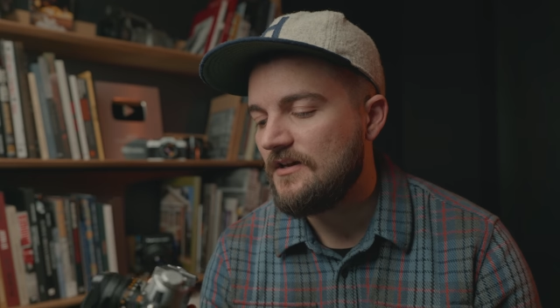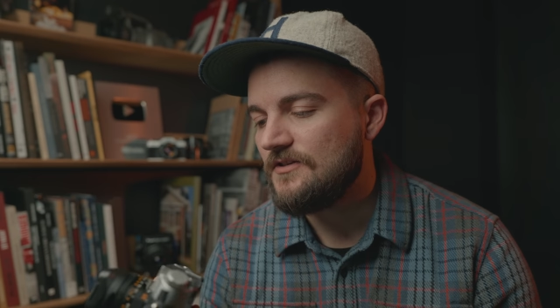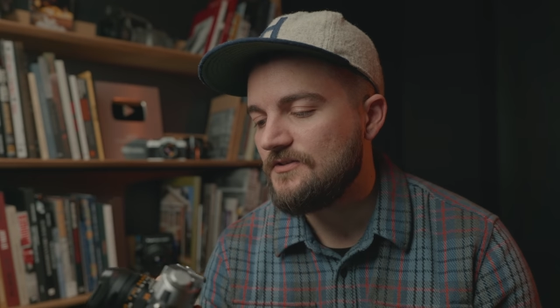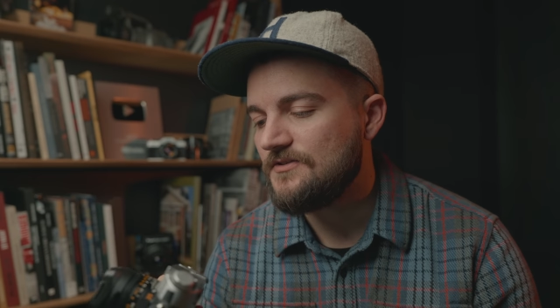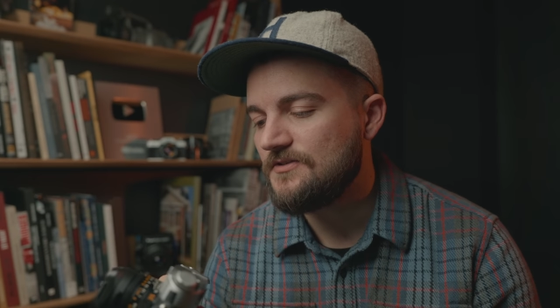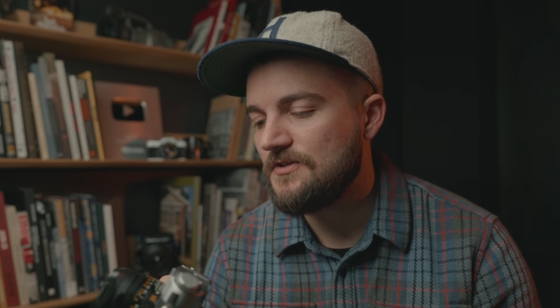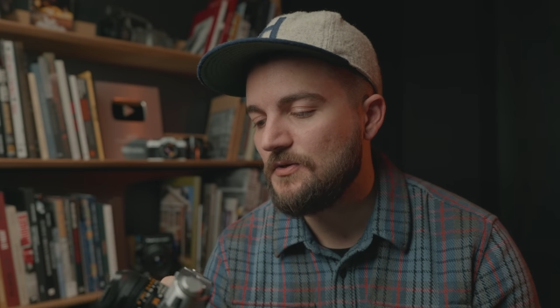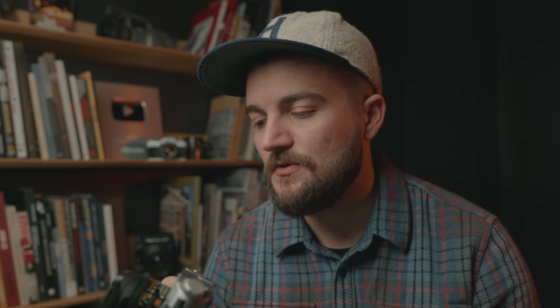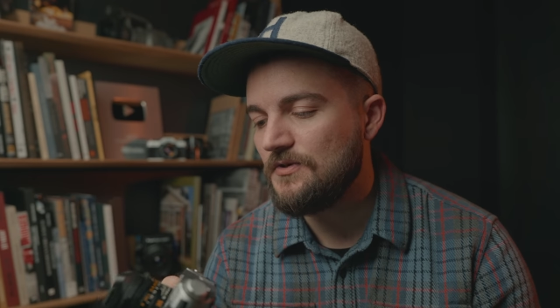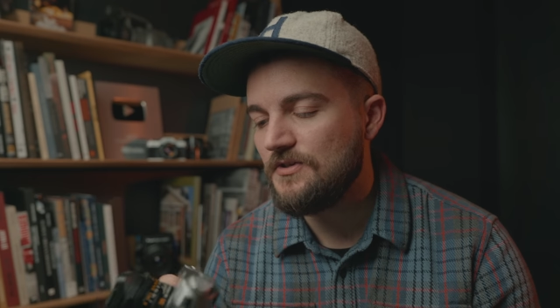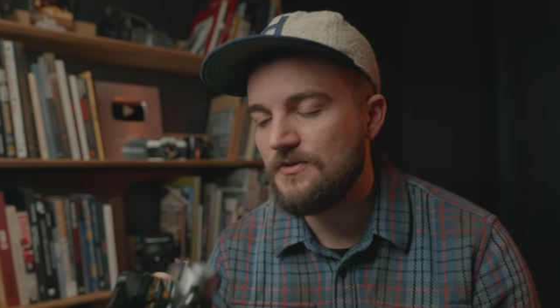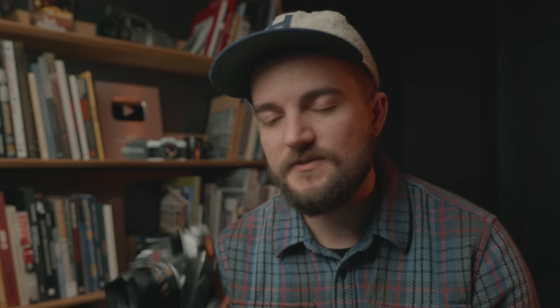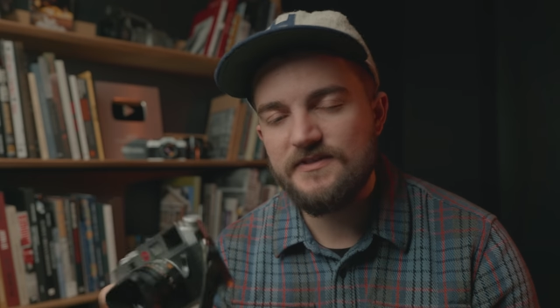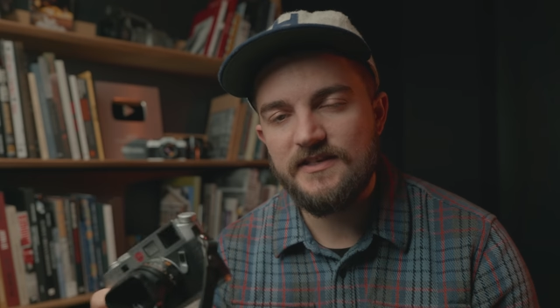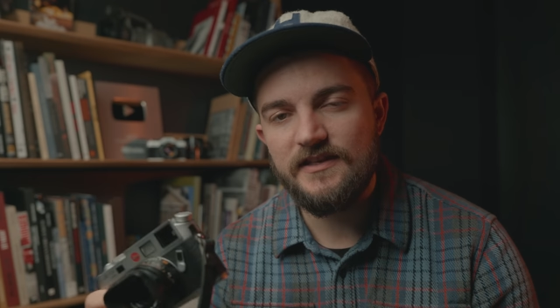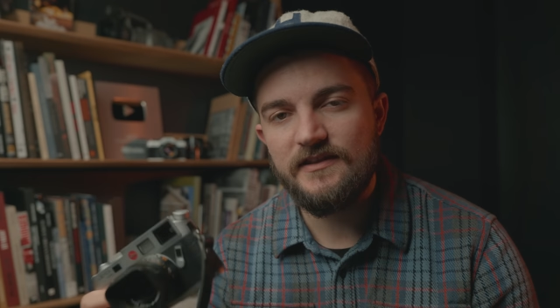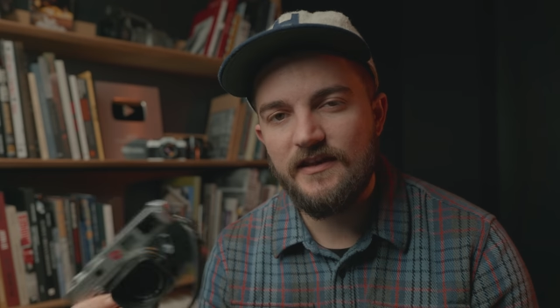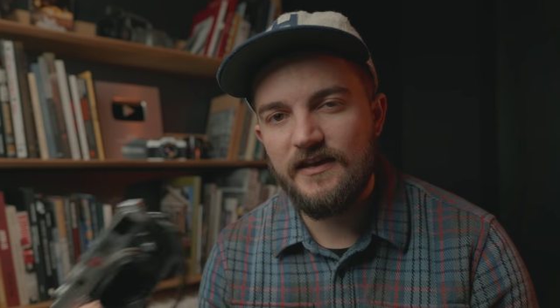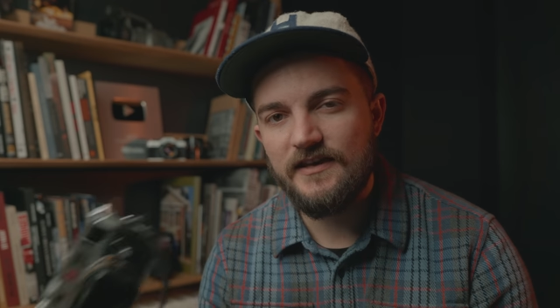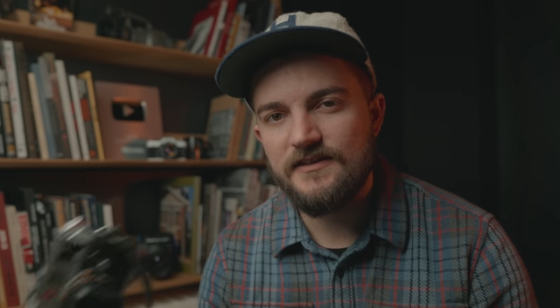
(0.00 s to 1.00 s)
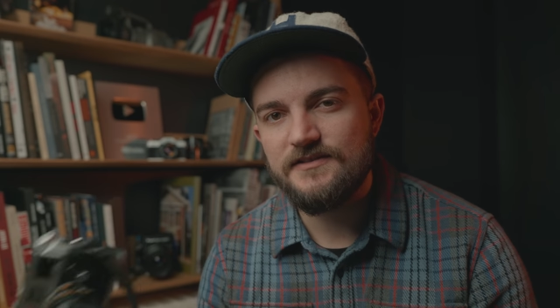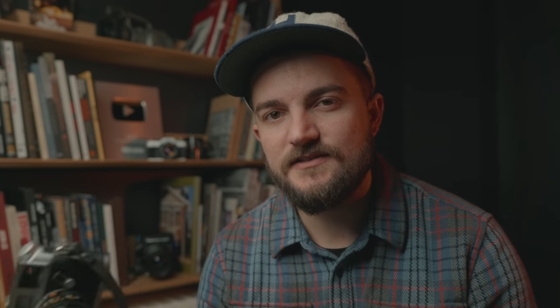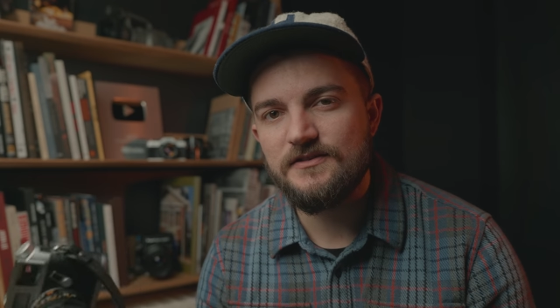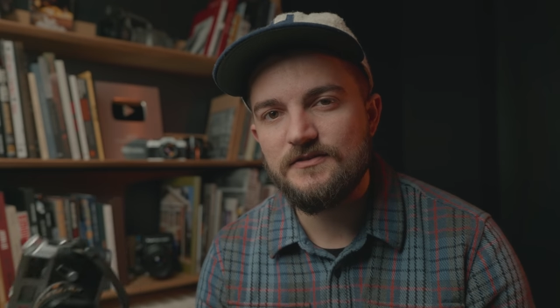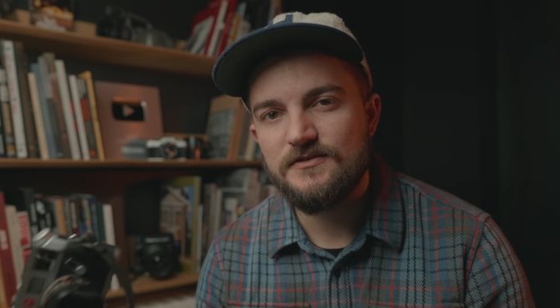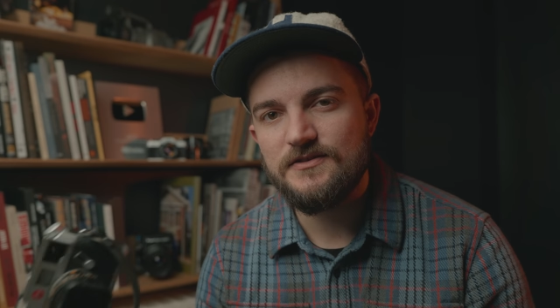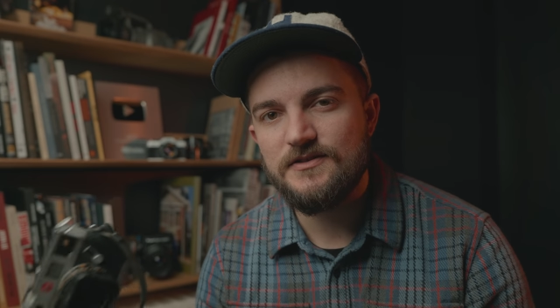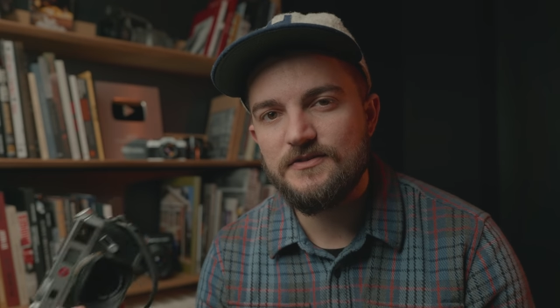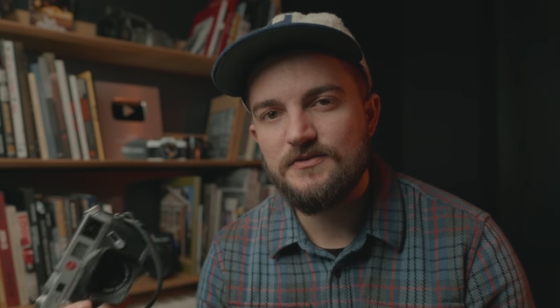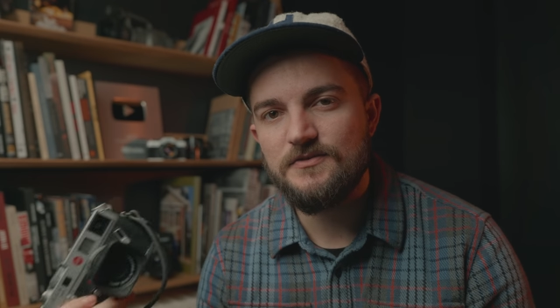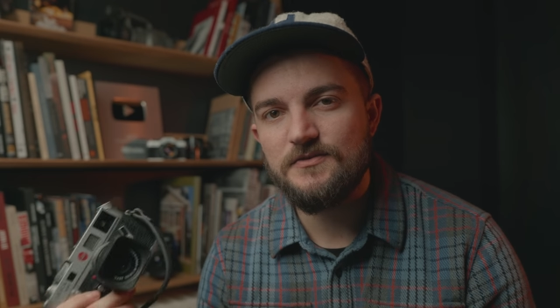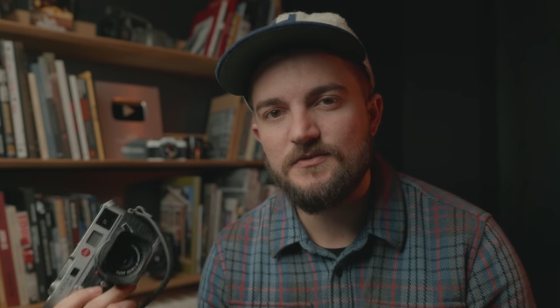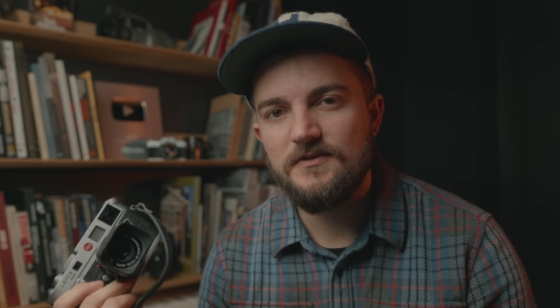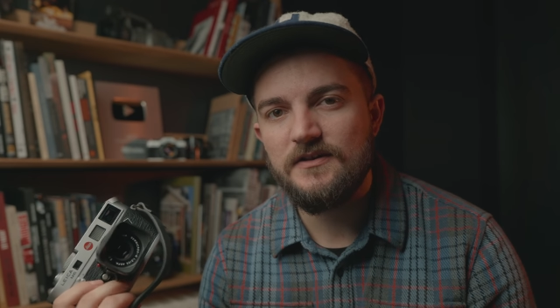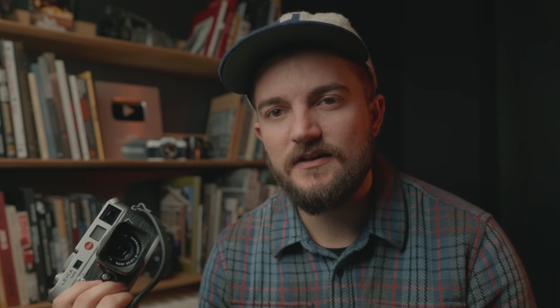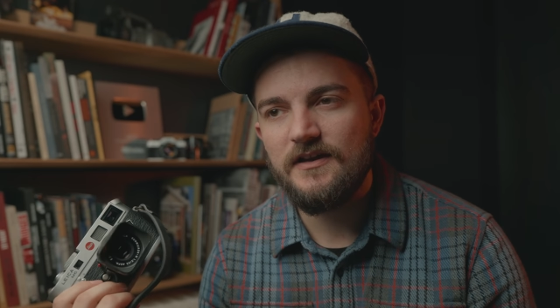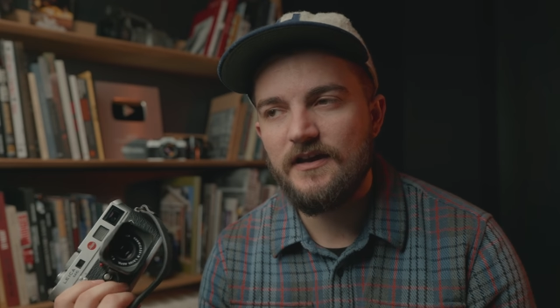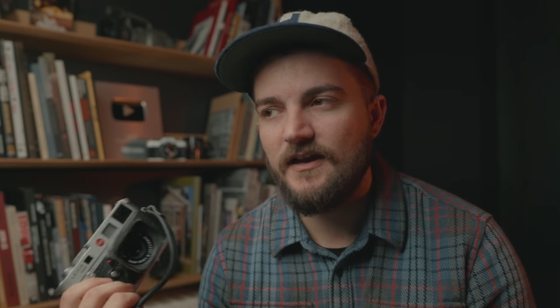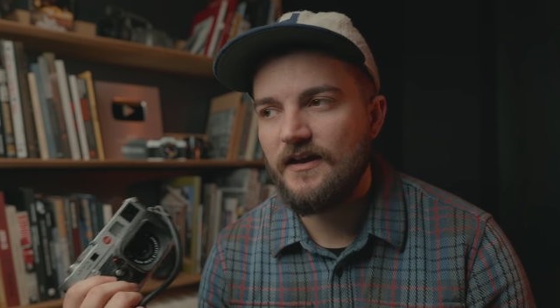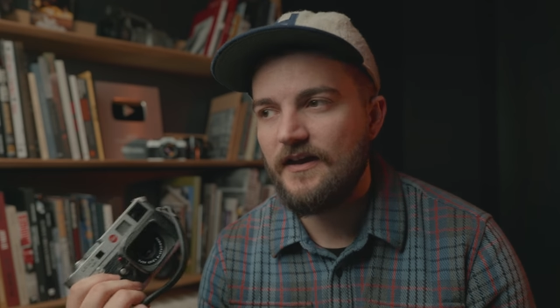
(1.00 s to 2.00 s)
So using the
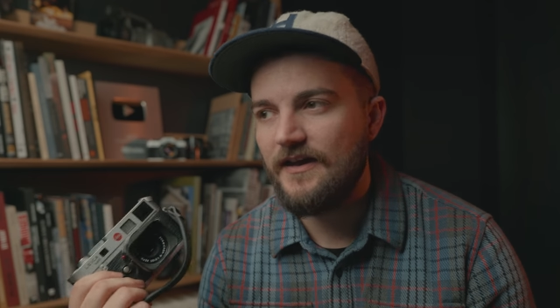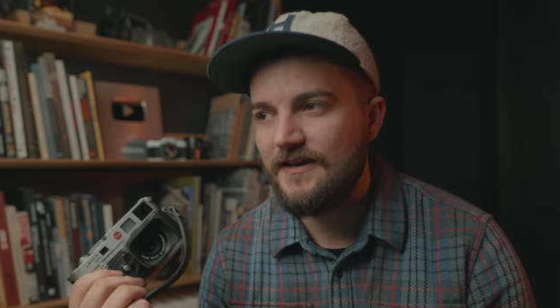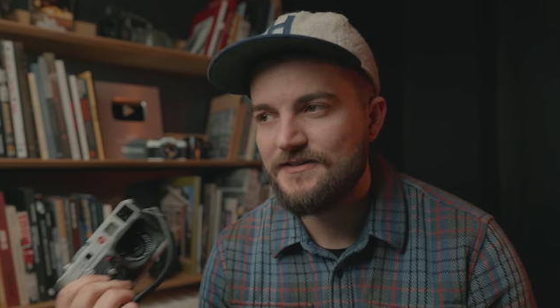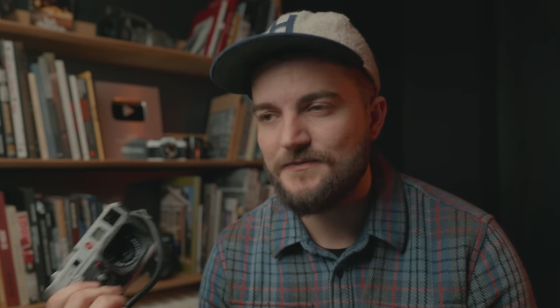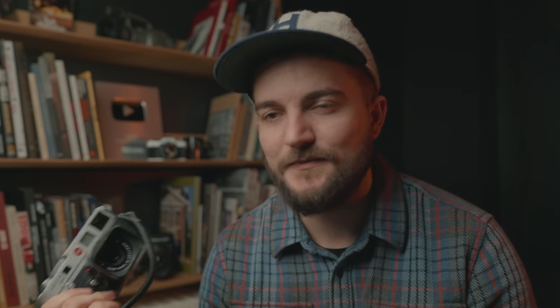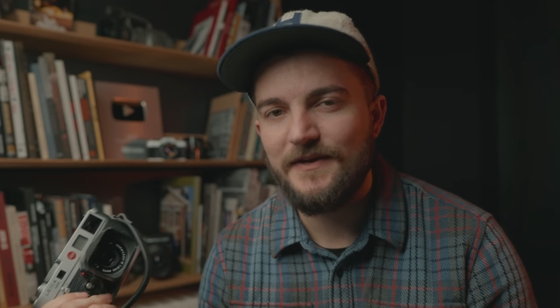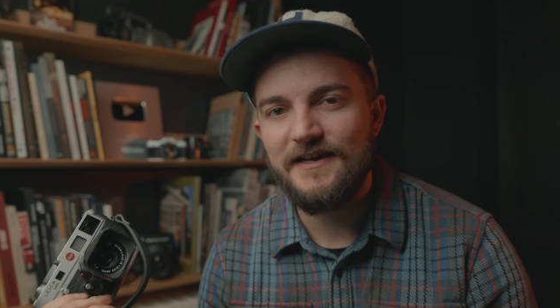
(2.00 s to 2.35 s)
SL2 as